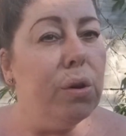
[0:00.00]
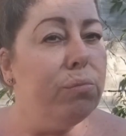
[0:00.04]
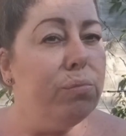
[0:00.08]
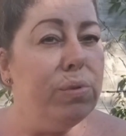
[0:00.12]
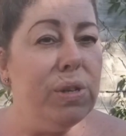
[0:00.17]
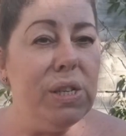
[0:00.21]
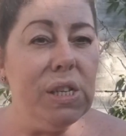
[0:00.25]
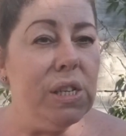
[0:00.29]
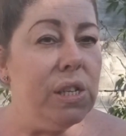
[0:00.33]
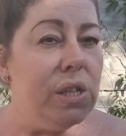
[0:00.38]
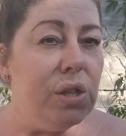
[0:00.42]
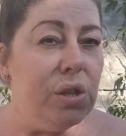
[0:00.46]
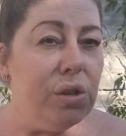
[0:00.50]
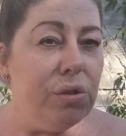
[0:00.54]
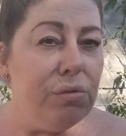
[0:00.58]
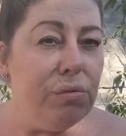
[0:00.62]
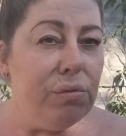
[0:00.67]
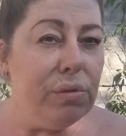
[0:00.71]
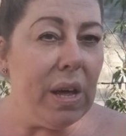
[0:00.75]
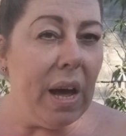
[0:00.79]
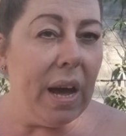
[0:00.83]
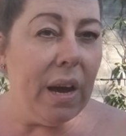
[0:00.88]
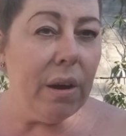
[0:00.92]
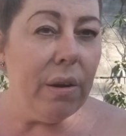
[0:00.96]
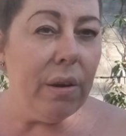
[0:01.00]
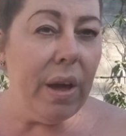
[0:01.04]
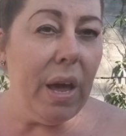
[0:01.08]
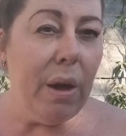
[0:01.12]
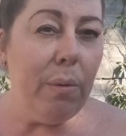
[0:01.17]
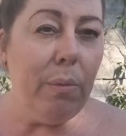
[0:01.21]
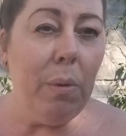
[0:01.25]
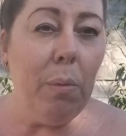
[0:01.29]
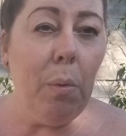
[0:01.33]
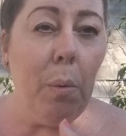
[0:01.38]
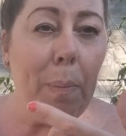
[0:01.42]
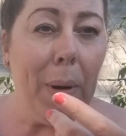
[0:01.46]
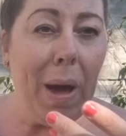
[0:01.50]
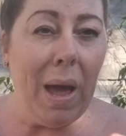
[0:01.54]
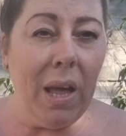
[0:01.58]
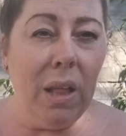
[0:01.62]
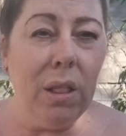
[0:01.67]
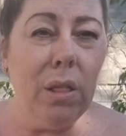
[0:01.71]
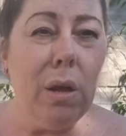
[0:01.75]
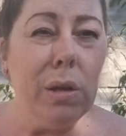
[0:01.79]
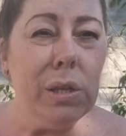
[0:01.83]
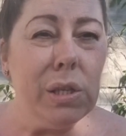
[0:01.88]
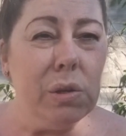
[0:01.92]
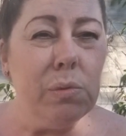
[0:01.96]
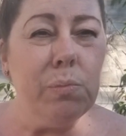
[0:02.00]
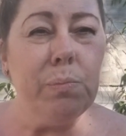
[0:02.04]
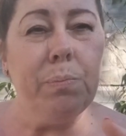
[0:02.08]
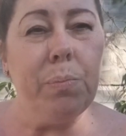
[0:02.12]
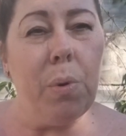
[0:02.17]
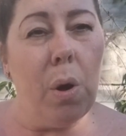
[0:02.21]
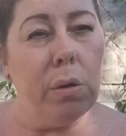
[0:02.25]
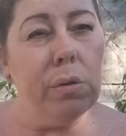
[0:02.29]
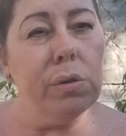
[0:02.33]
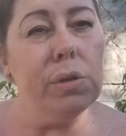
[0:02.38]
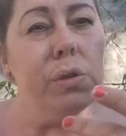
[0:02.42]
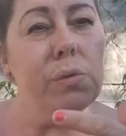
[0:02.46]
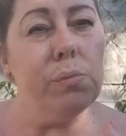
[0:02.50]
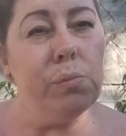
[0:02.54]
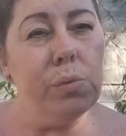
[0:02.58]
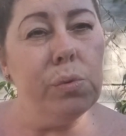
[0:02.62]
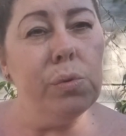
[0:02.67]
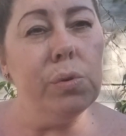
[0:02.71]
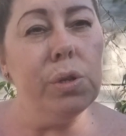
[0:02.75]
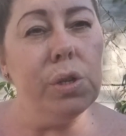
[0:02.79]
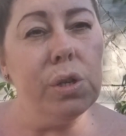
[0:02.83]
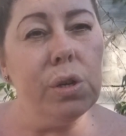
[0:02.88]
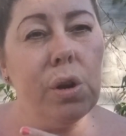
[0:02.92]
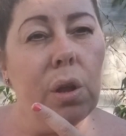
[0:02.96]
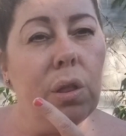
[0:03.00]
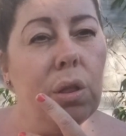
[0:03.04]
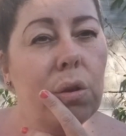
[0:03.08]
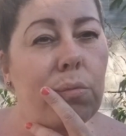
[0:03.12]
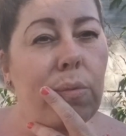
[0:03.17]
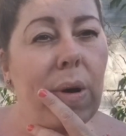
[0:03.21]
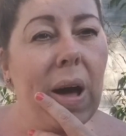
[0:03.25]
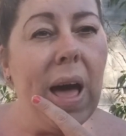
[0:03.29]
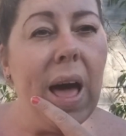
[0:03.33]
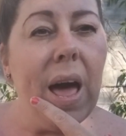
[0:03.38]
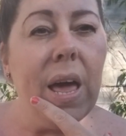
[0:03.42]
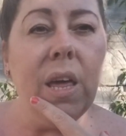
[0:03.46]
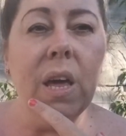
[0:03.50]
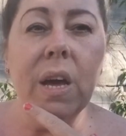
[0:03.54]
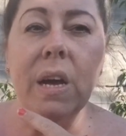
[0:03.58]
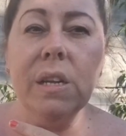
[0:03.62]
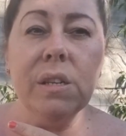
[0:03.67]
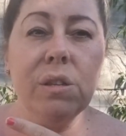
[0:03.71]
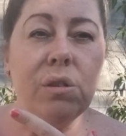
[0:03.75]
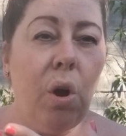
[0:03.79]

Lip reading: We didn't do that. We were buying lots of bottles of water on the way.